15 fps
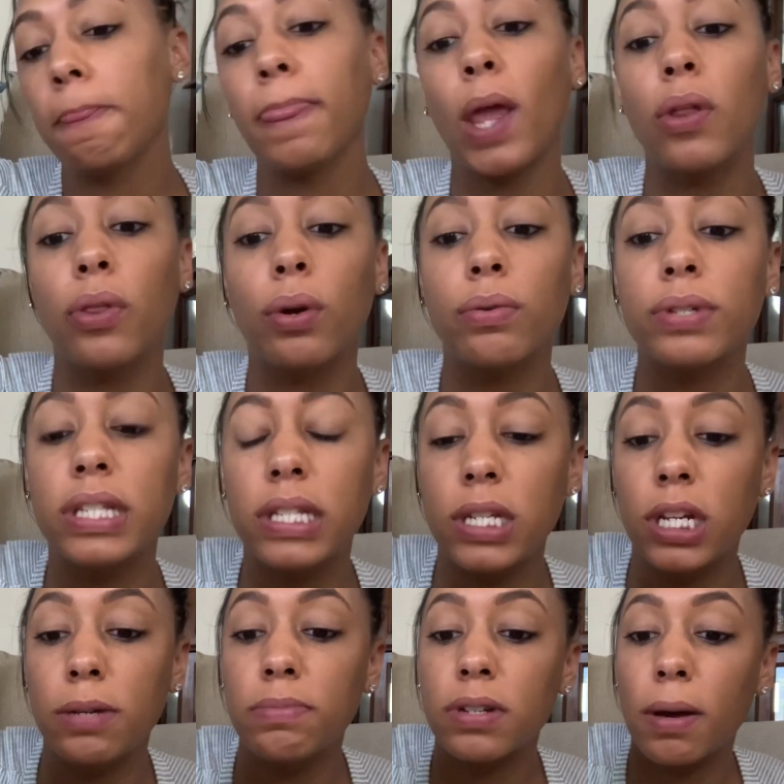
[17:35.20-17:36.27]
Those
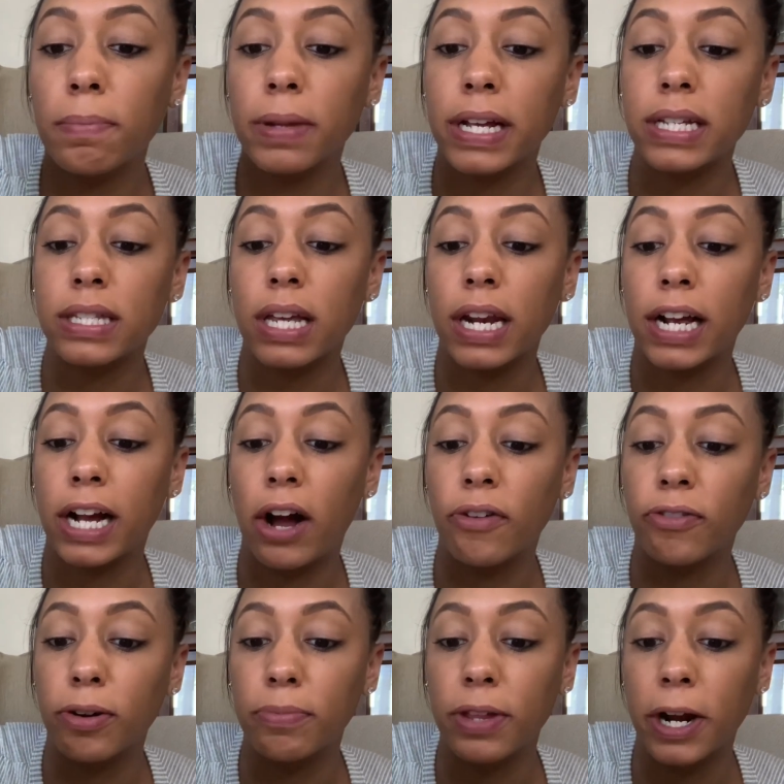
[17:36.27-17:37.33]
steamed dumplings that I got
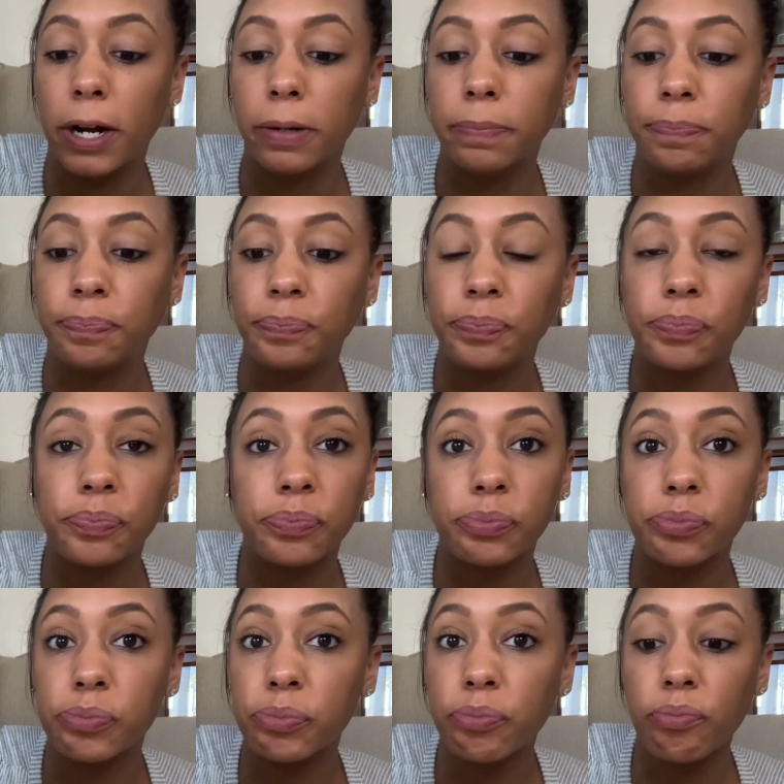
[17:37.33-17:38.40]
from there.
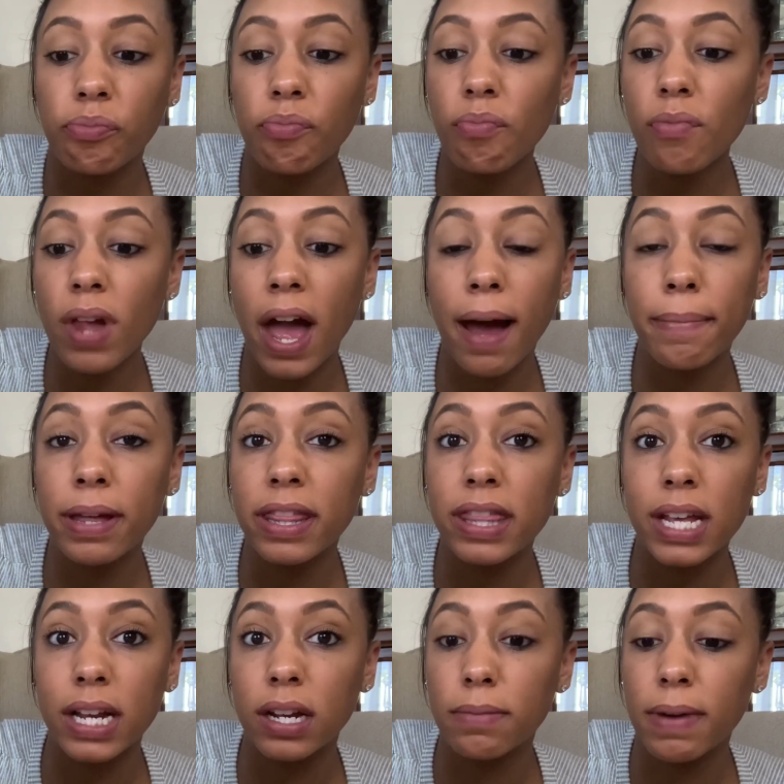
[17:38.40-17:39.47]
I've been
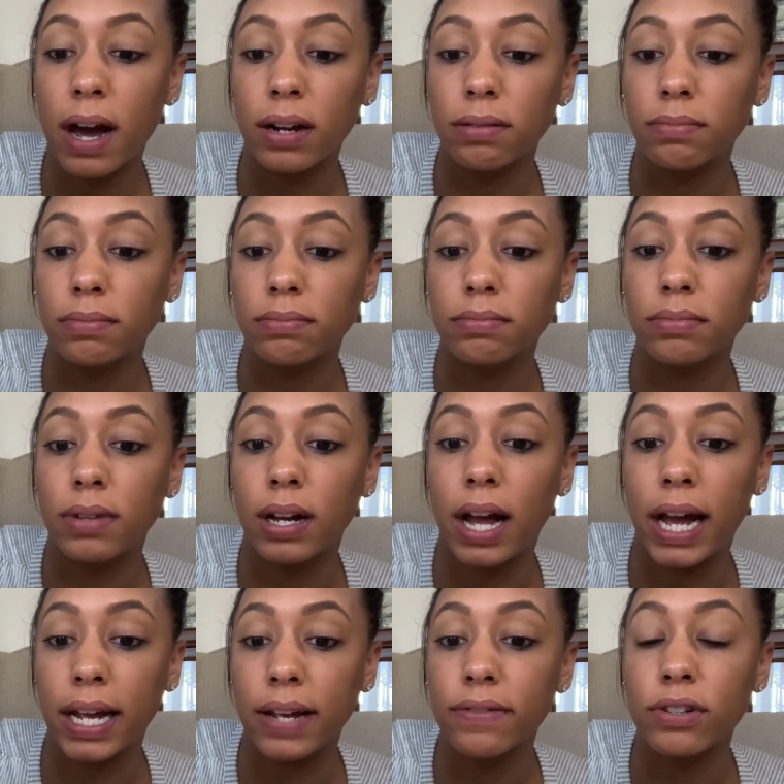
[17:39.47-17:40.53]
thinking about them.
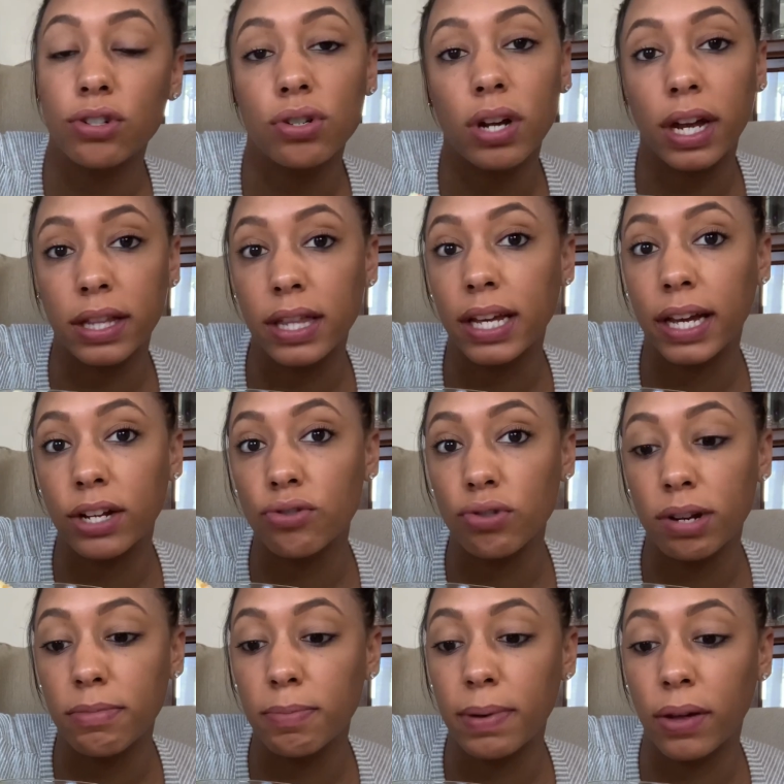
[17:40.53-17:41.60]
I think I dream
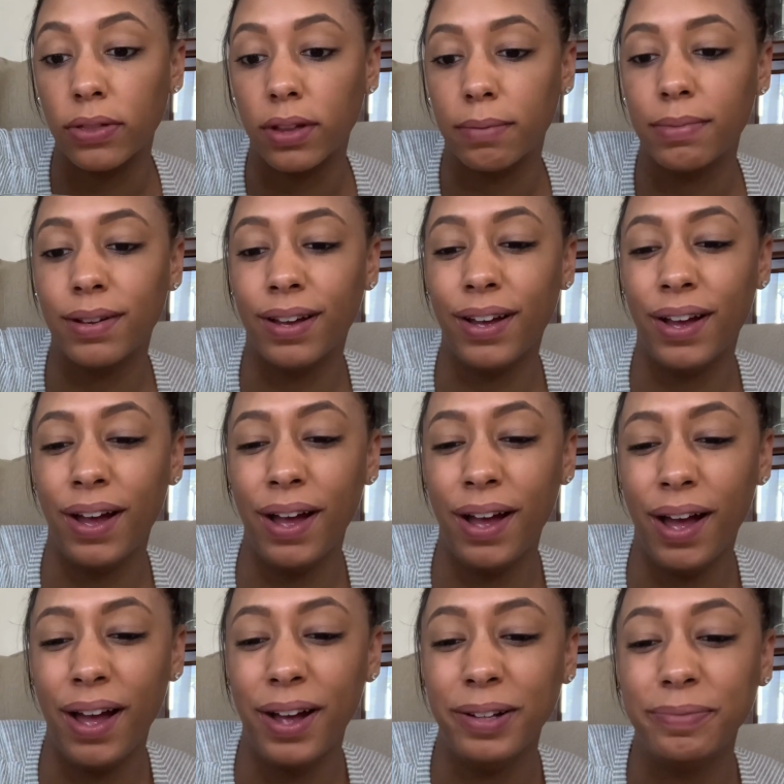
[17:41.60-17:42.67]
about them.
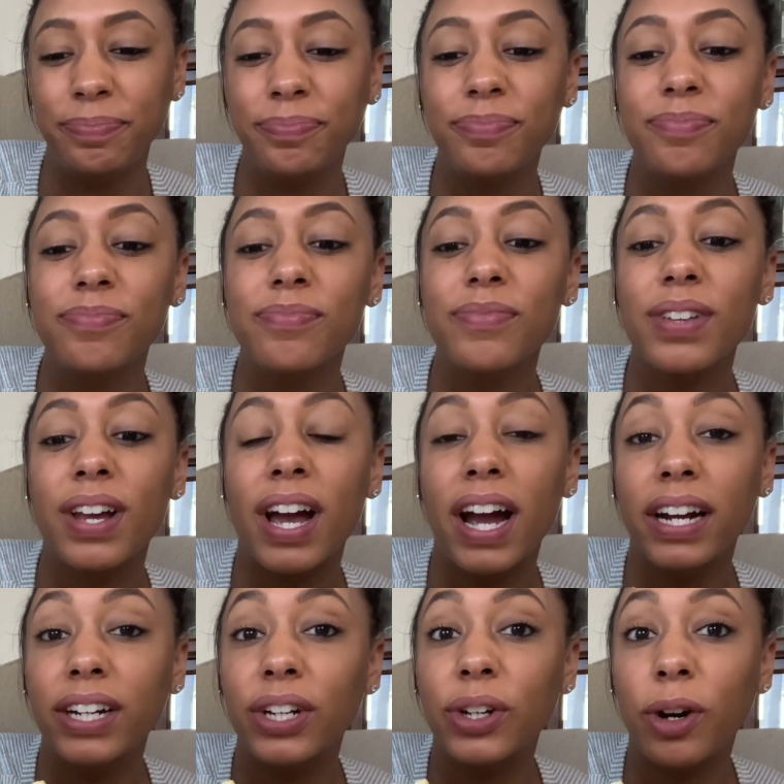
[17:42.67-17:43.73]
I
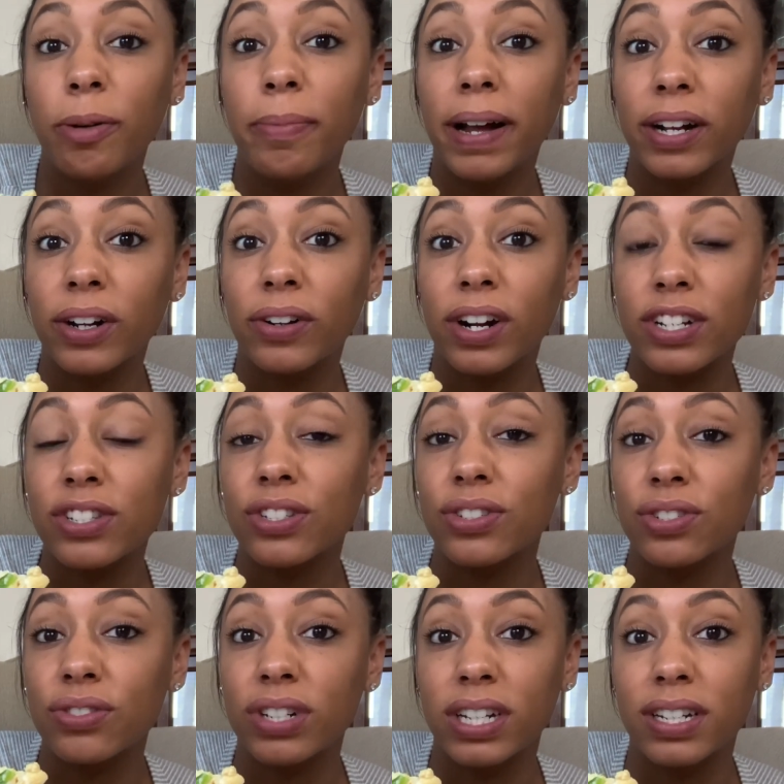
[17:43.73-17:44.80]
need to go back across the
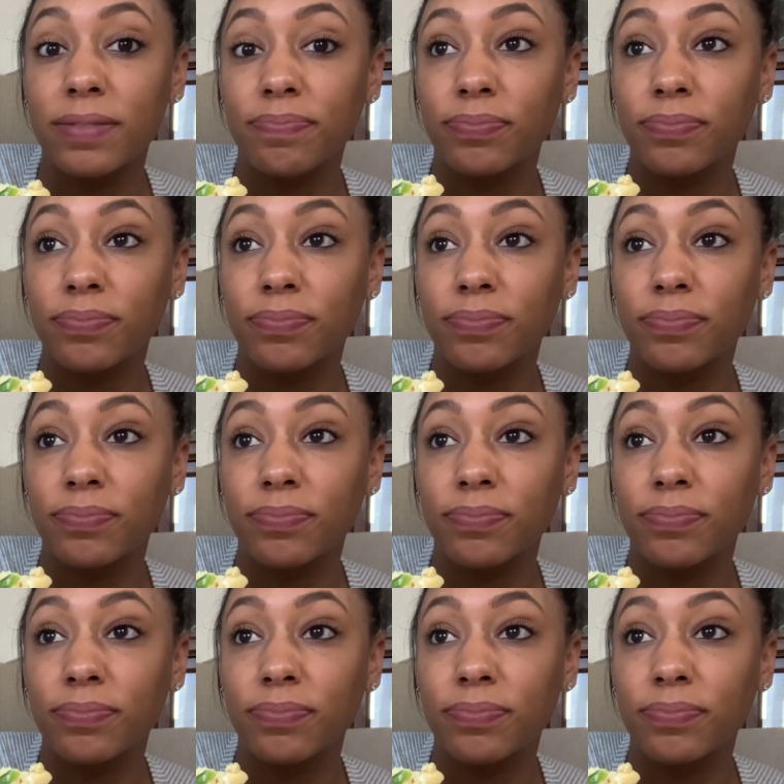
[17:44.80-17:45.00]
street.